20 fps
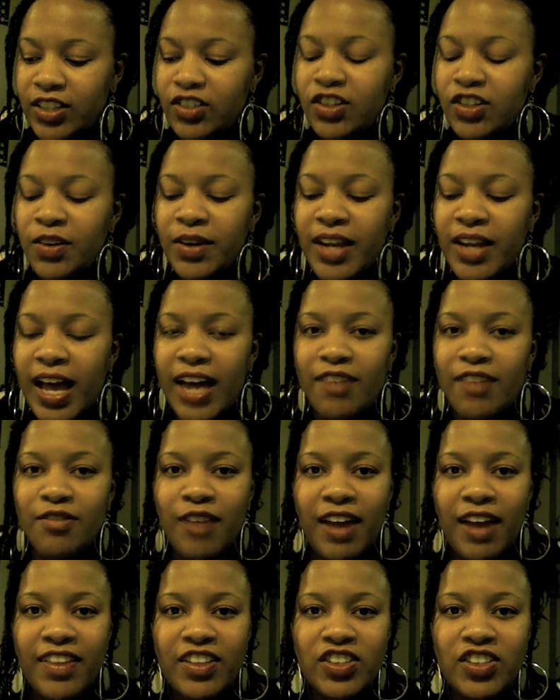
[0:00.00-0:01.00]
You know what? I'd
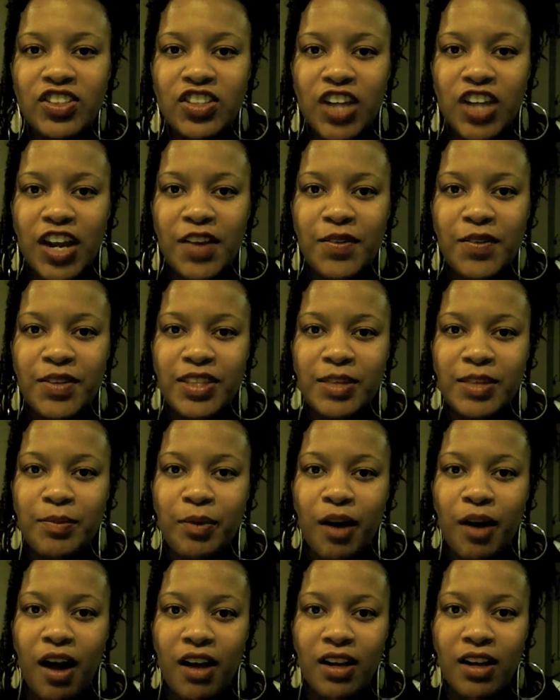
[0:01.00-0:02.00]
rather start with the
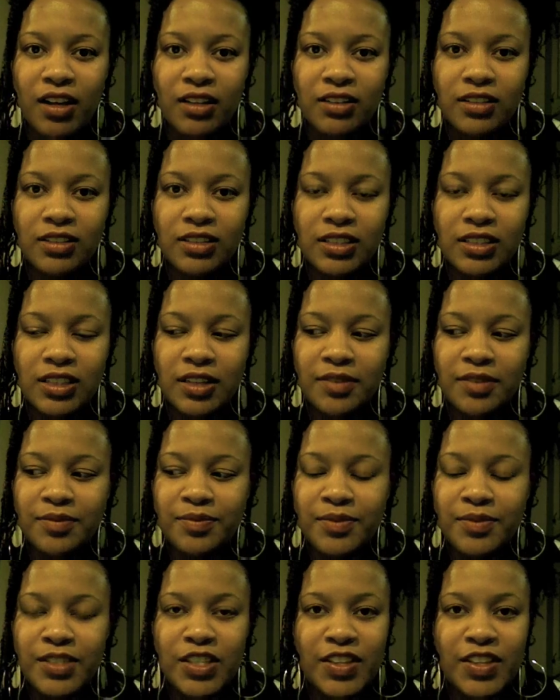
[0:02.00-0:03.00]
products
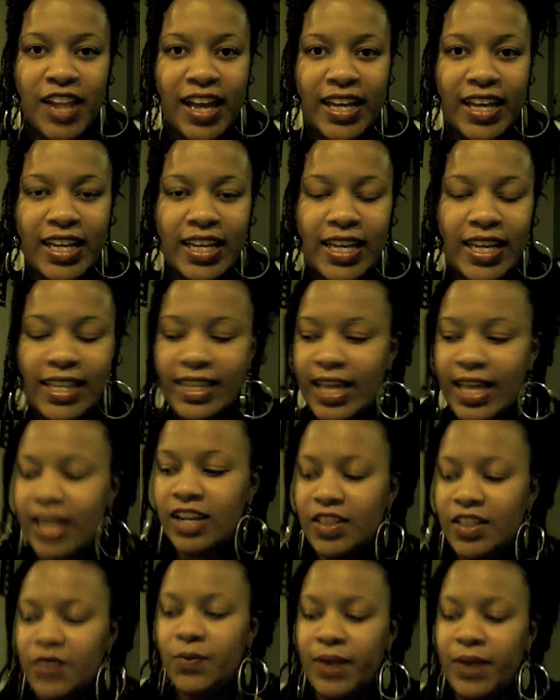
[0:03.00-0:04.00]
so that I can get that
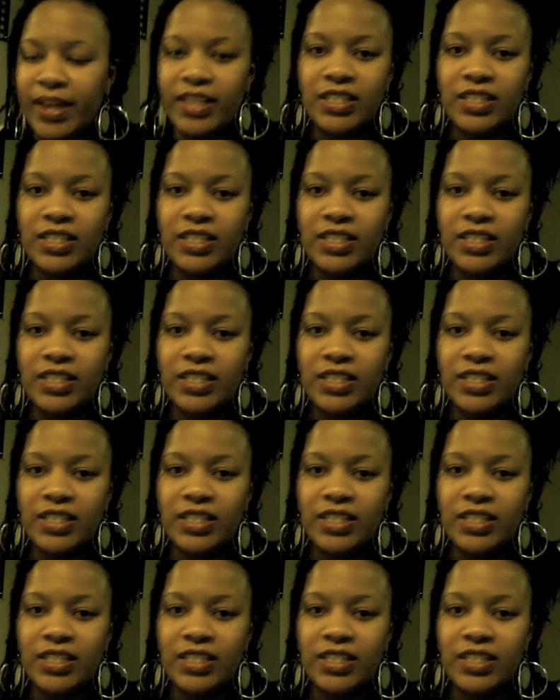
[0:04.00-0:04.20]
out of the way.